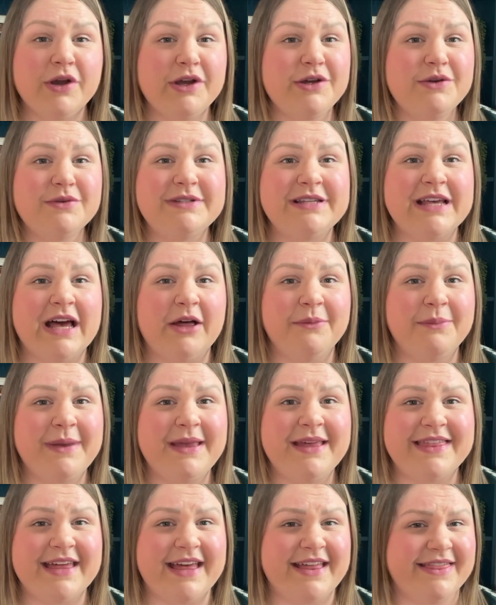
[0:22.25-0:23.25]
you tell
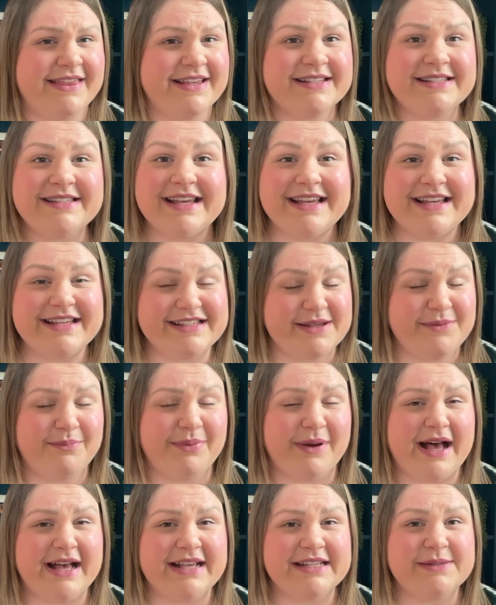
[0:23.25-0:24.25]
me that this isn't
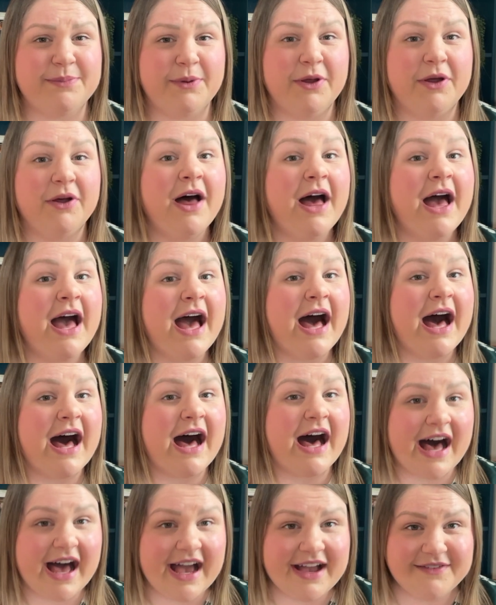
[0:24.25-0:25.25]
possible,
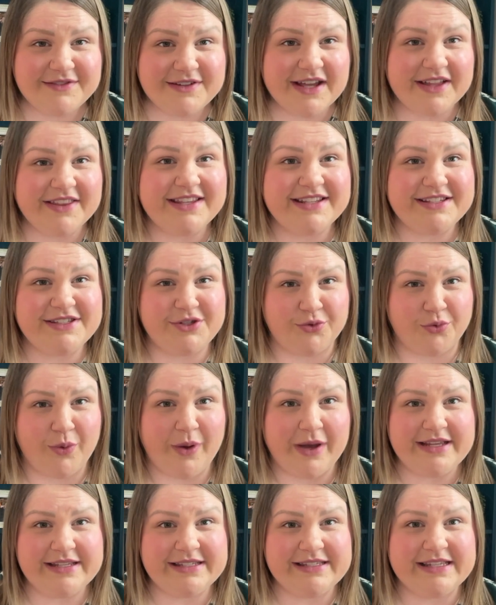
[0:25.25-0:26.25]
I've done this
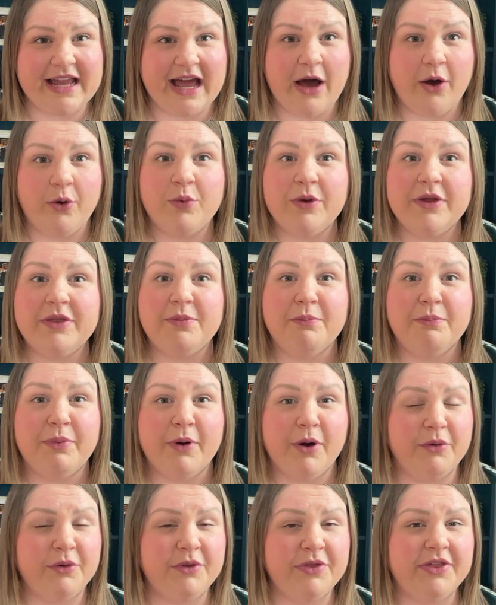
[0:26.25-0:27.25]
twice now with
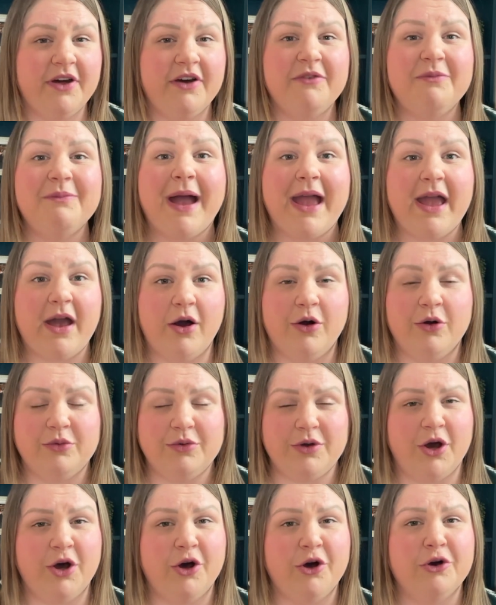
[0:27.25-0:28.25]
both of my
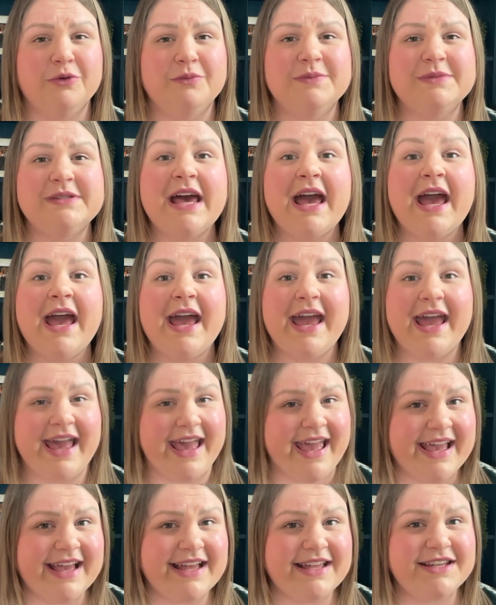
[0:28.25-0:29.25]
own homes
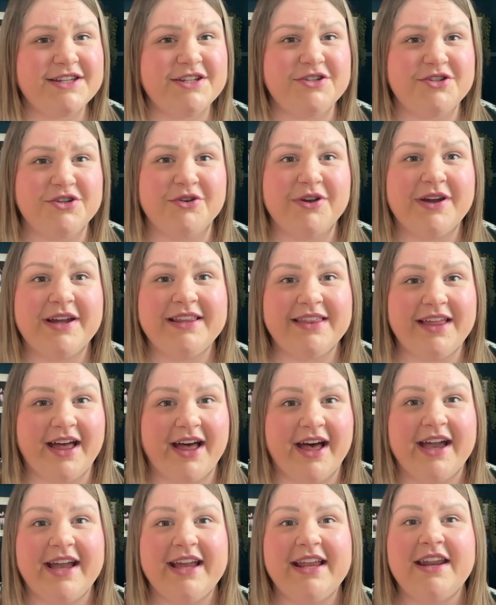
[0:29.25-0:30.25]
and during the
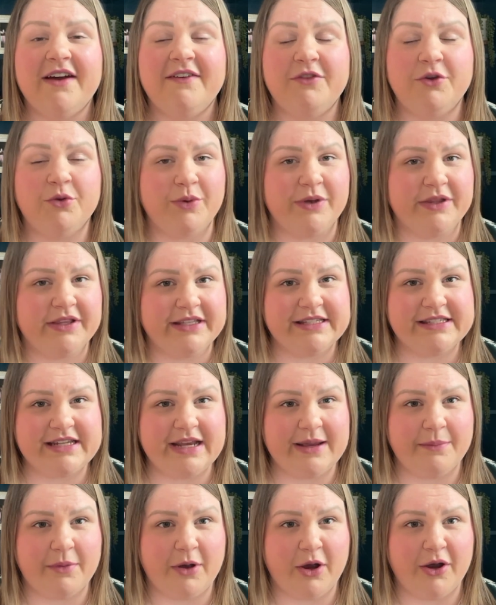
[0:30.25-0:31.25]
height of the real
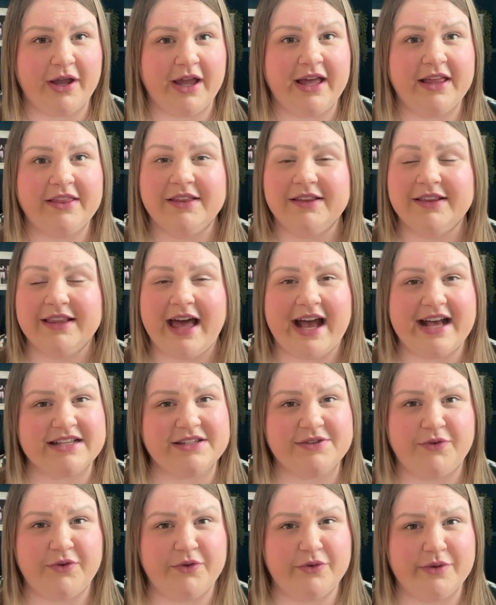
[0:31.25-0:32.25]
estate market the
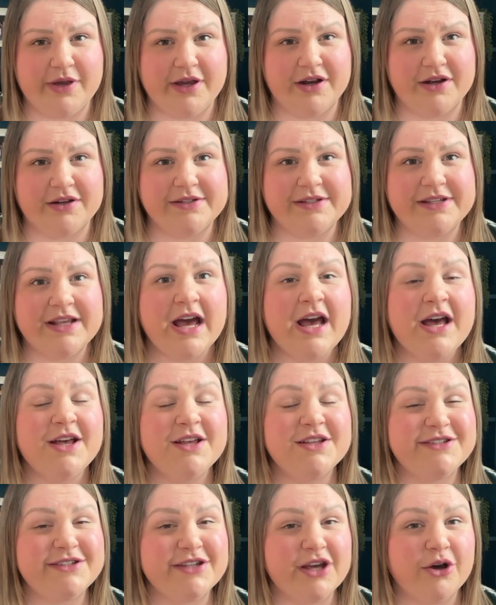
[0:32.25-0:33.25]
last few years.
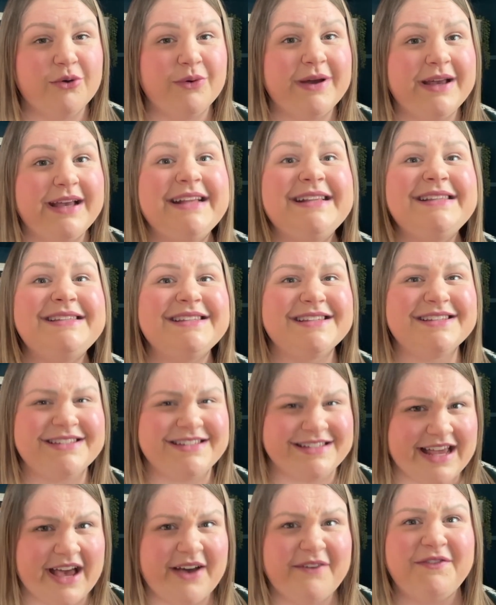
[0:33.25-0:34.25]
So it's
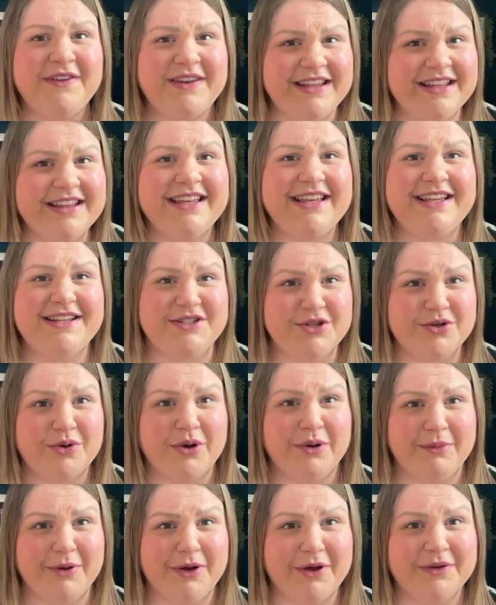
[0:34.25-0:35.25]
definitely
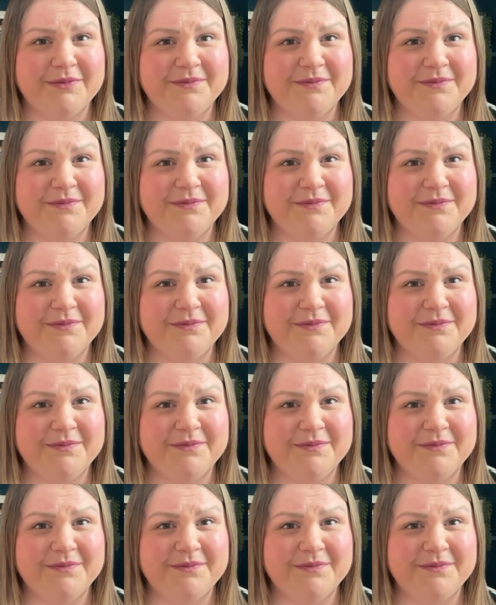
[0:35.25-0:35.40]
doable.